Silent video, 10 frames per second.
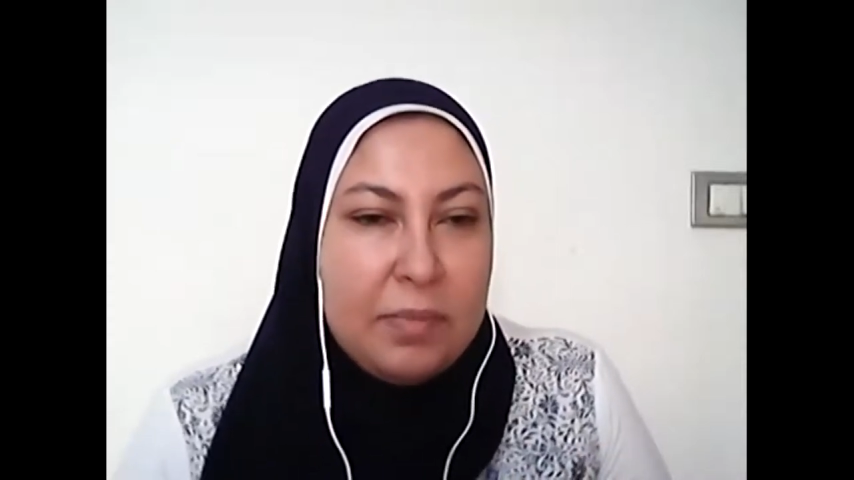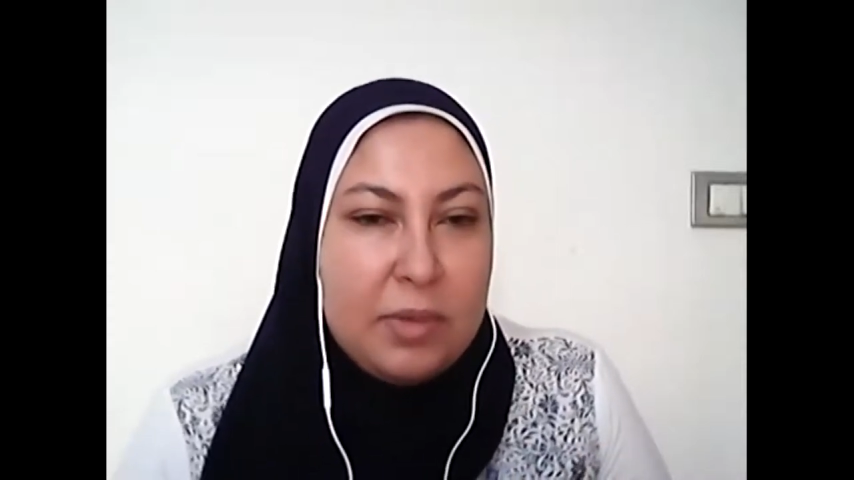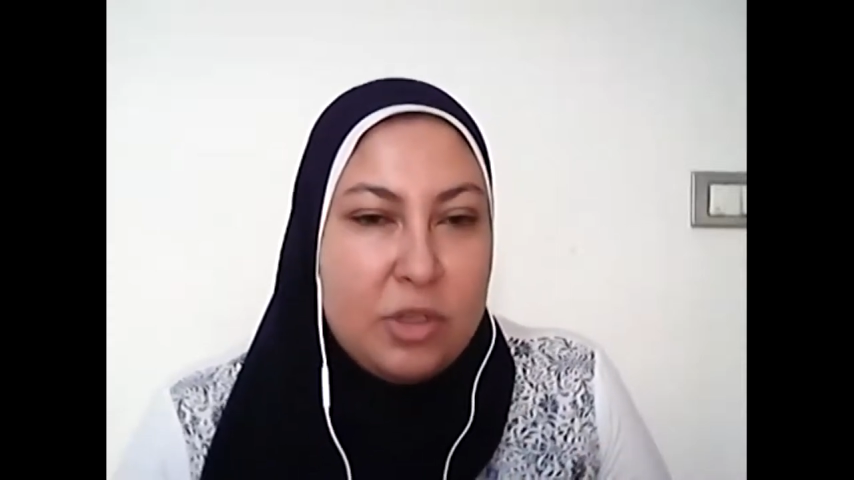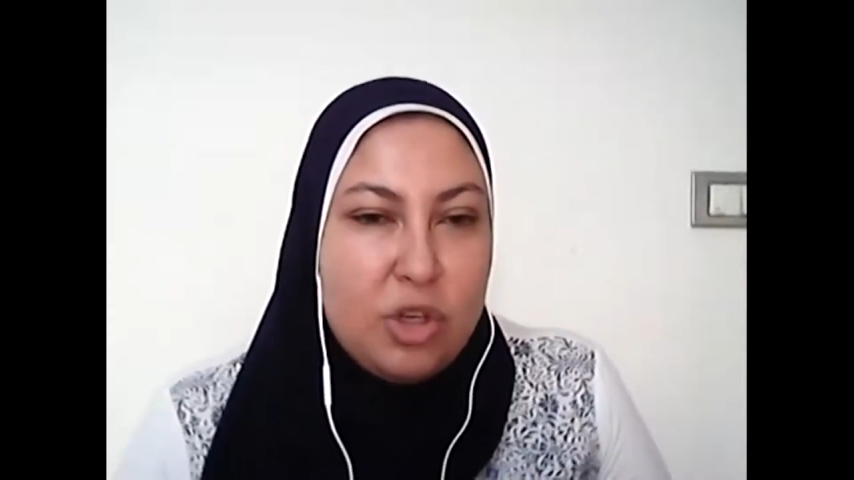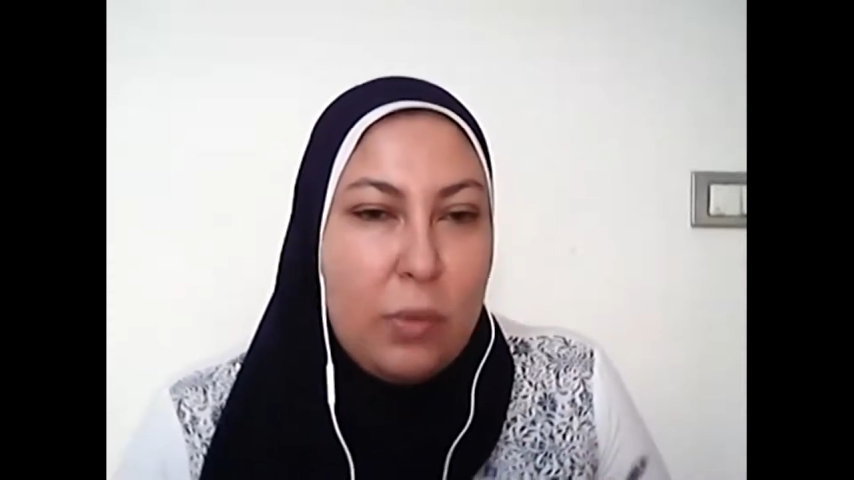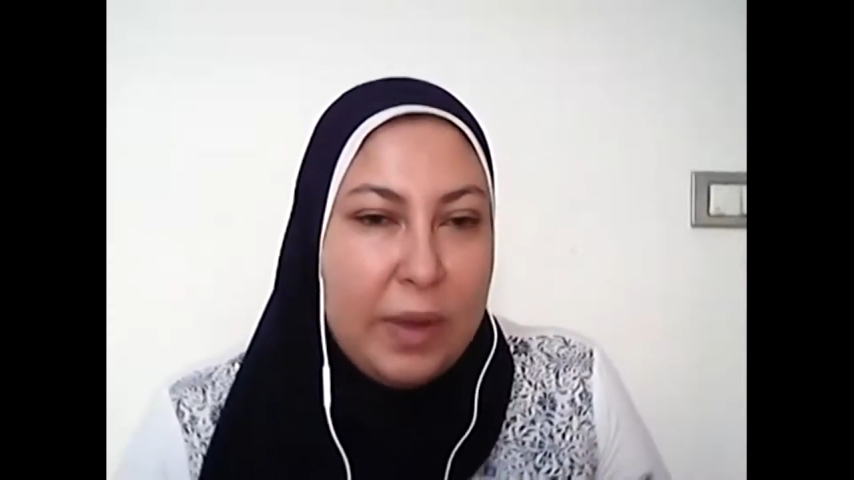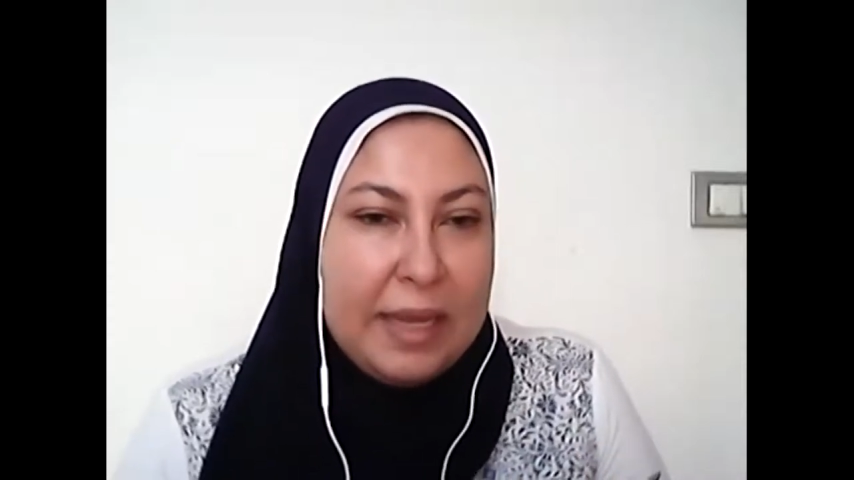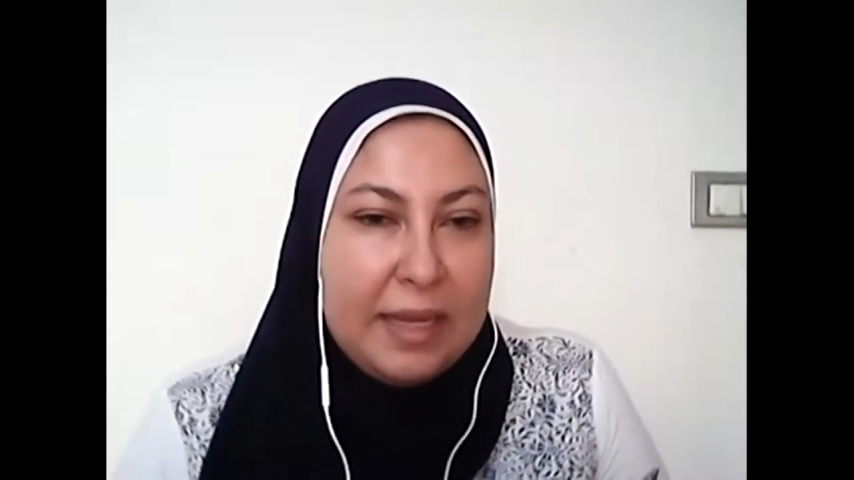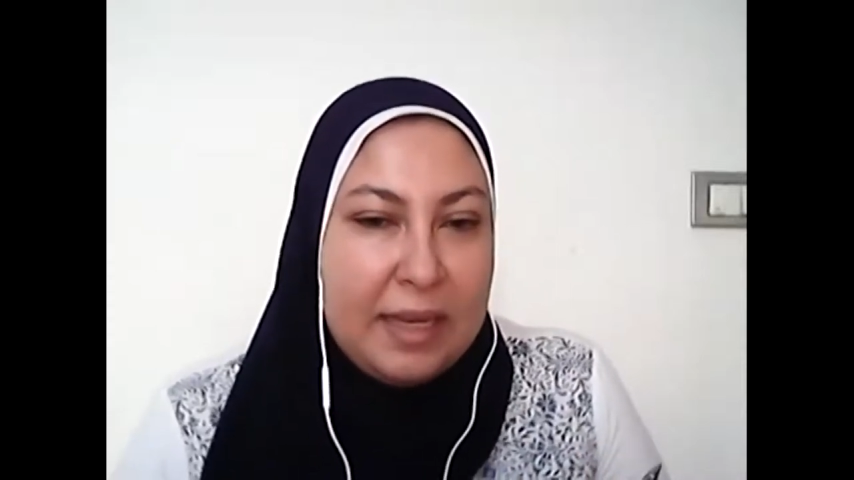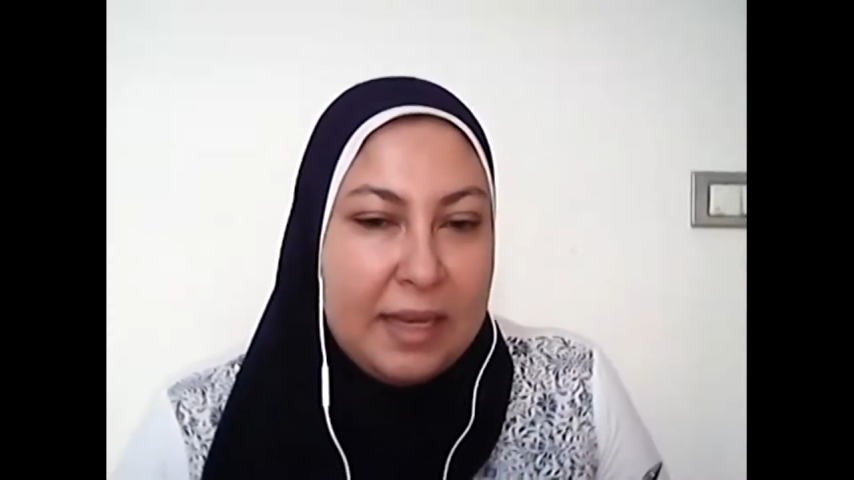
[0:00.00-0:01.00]

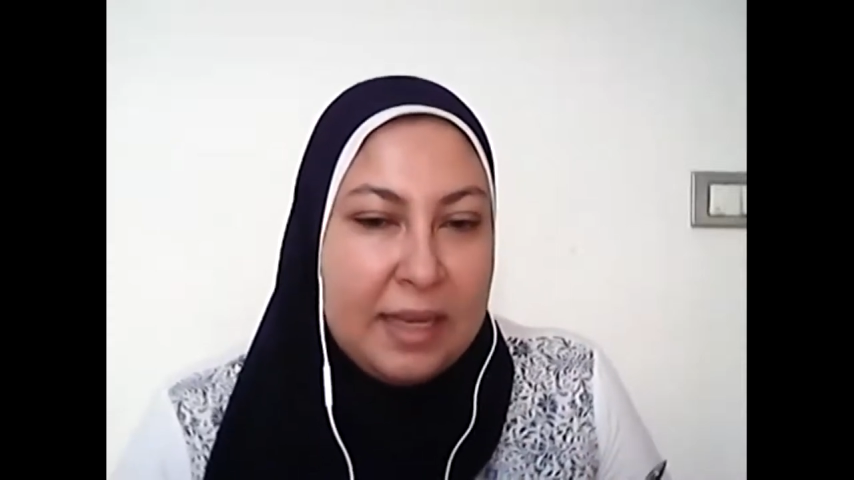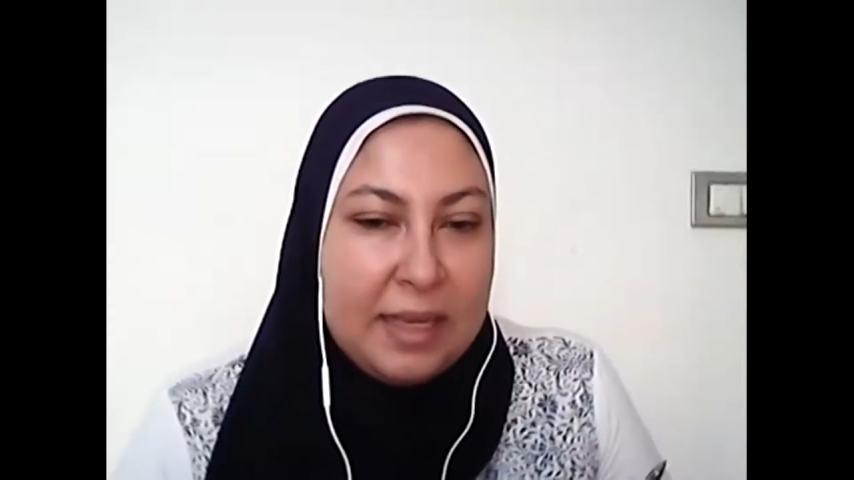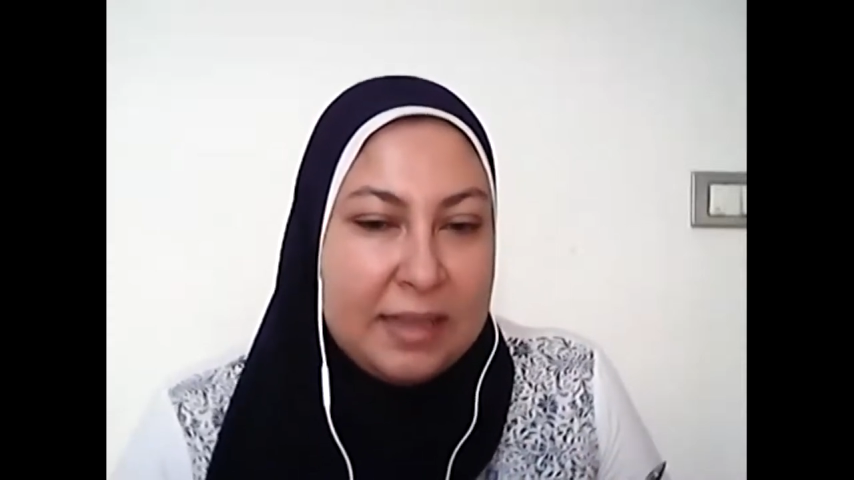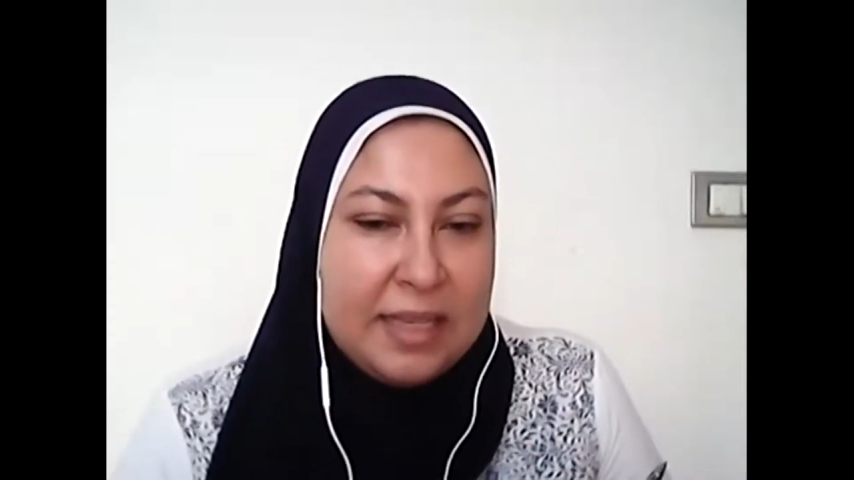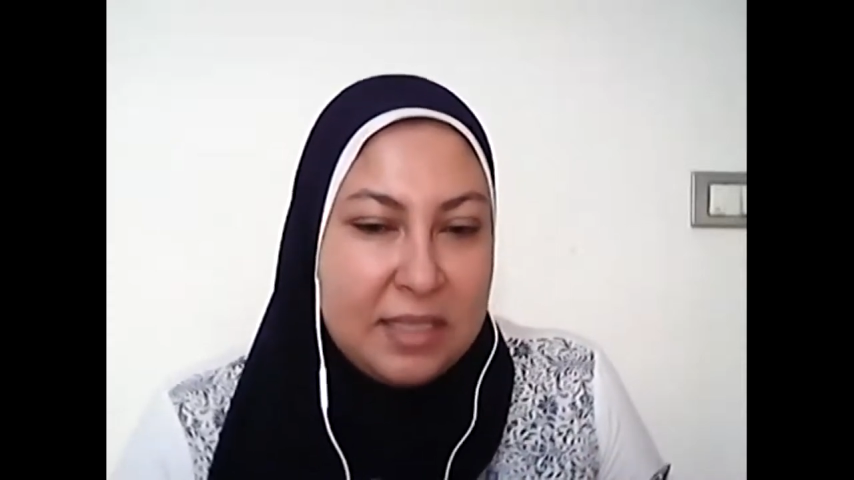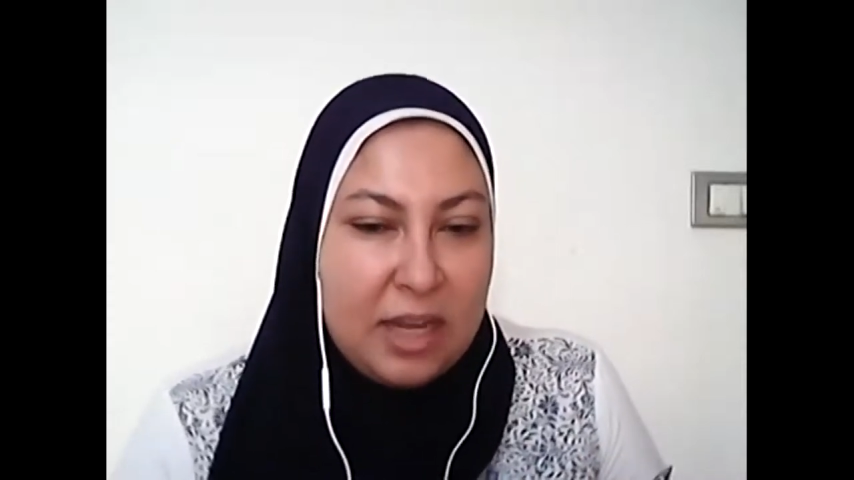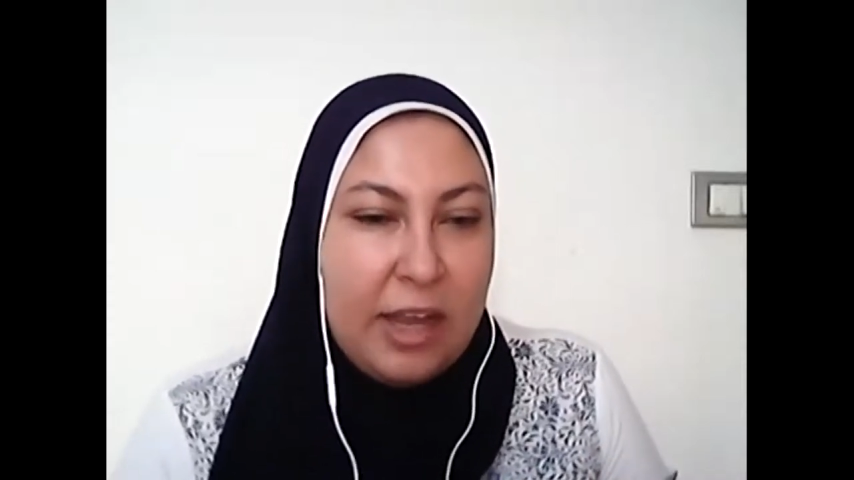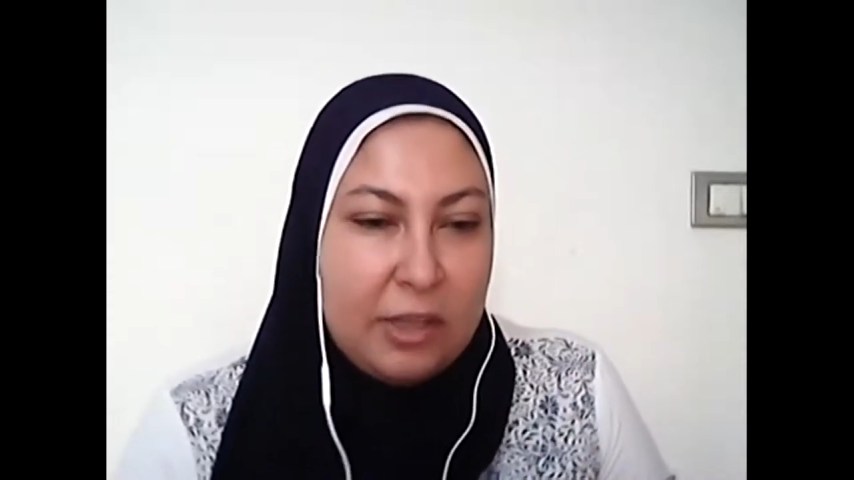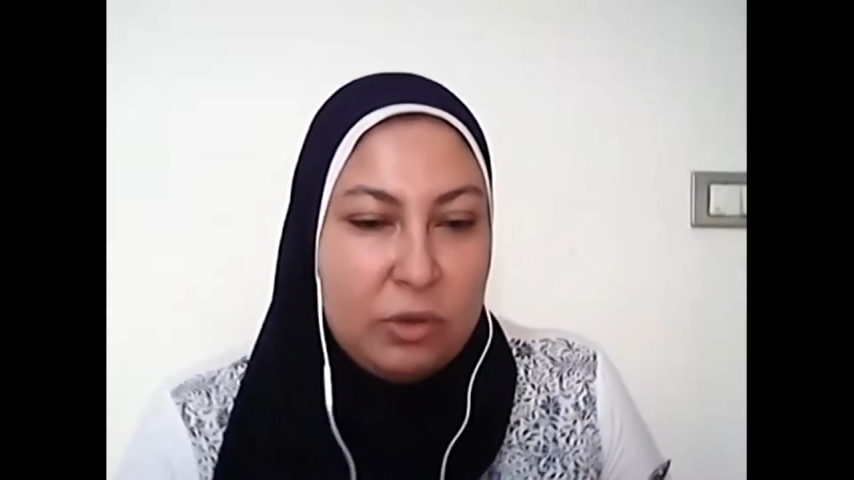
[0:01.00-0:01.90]
showing this kind